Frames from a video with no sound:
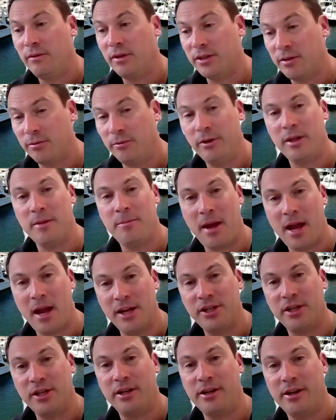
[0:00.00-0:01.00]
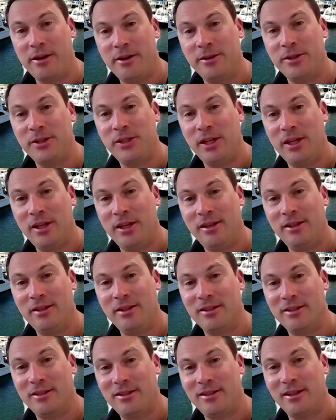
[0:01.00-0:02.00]
some really passionate owners here
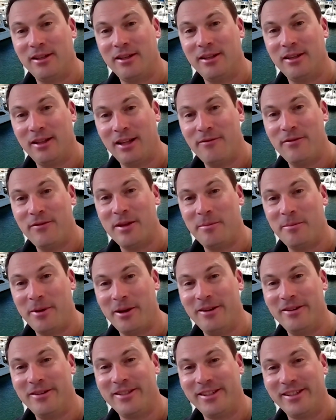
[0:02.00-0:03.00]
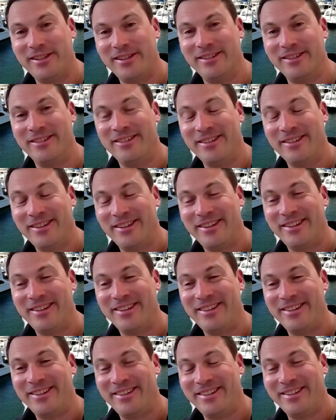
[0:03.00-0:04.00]
that love their boats, and
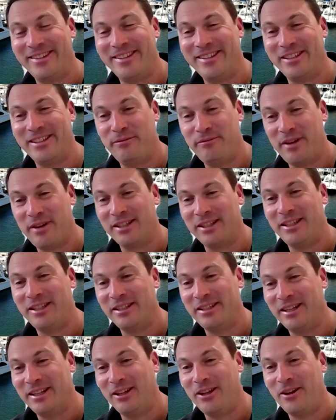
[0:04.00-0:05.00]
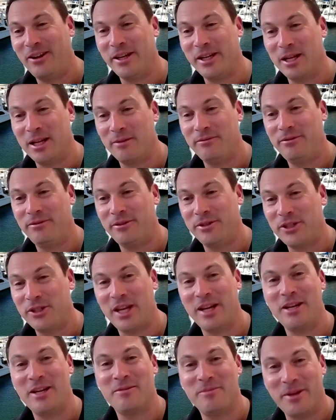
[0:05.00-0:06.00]
the fact that they're lining up for a
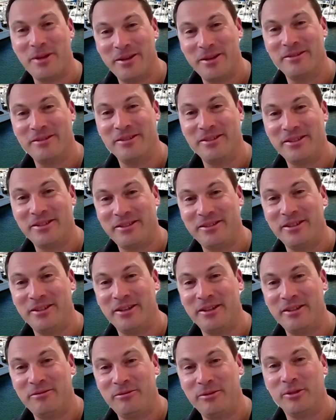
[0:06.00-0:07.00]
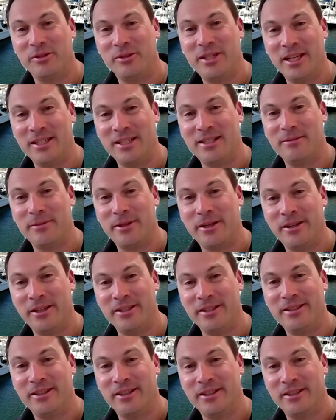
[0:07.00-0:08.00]
second boat is, you know, a real testimony
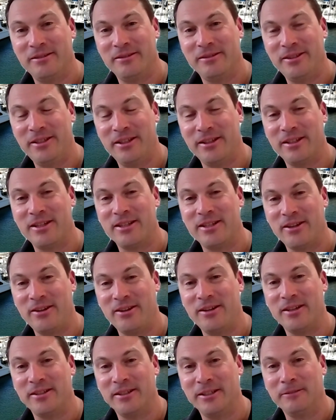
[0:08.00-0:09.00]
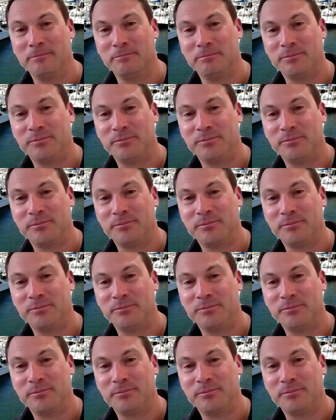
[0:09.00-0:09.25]
to the design, I think.